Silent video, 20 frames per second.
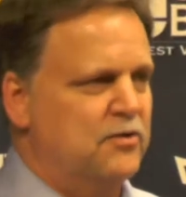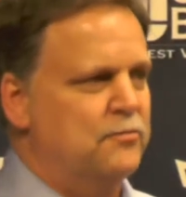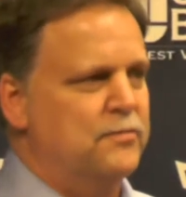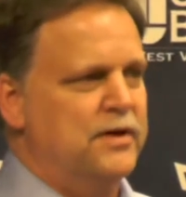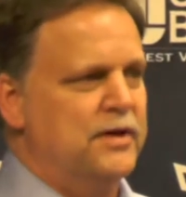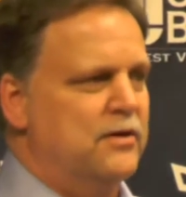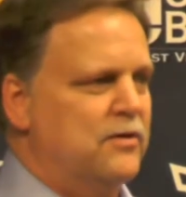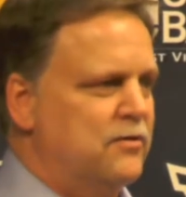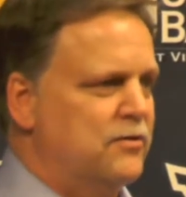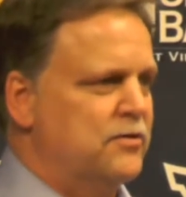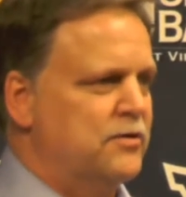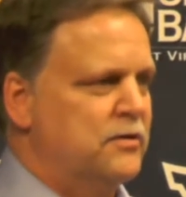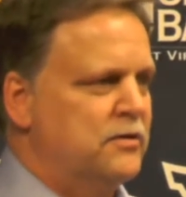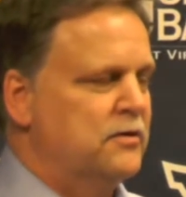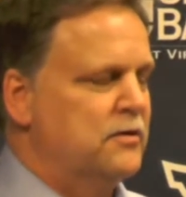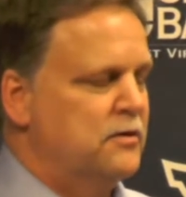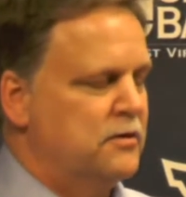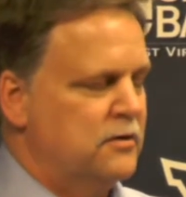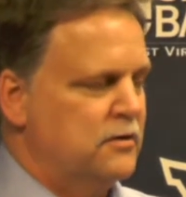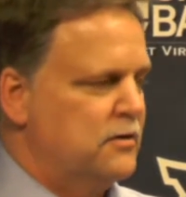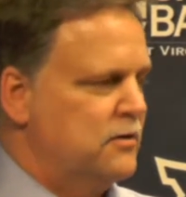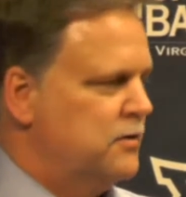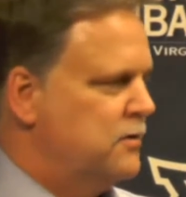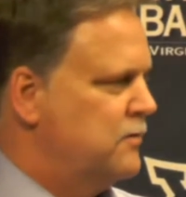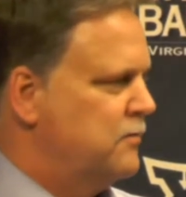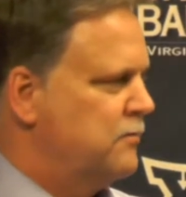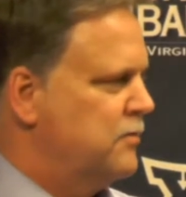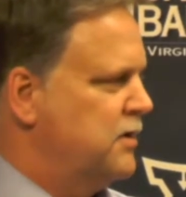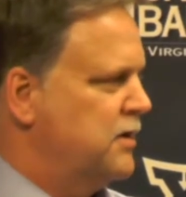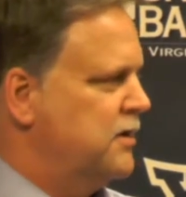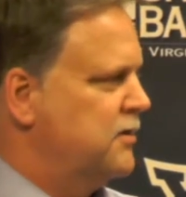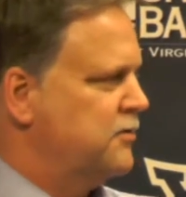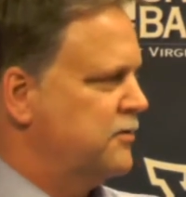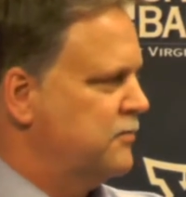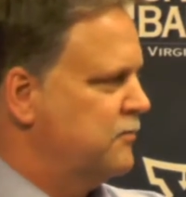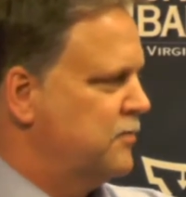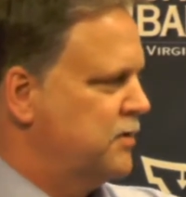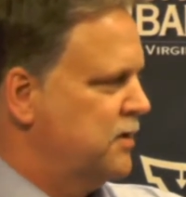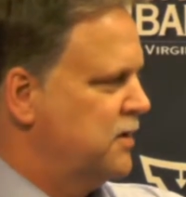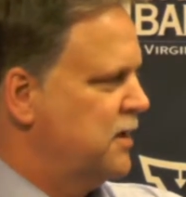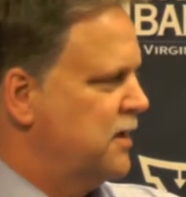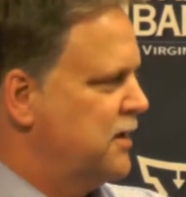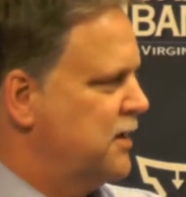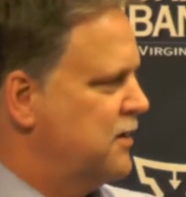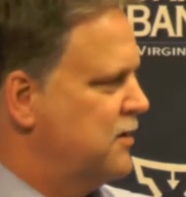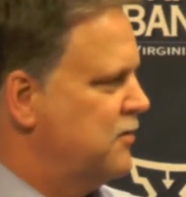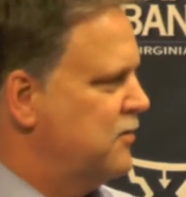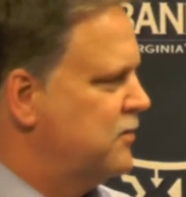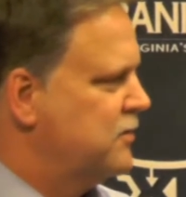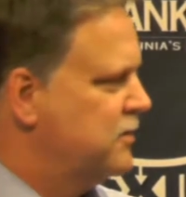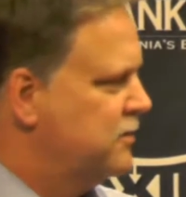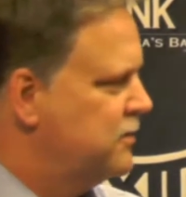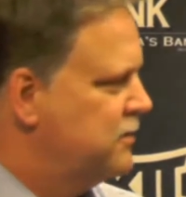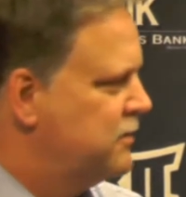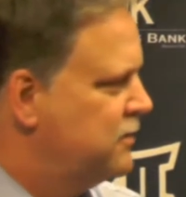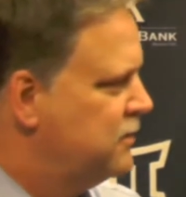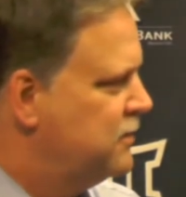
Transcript: It'll be on, what is it? What do they get on?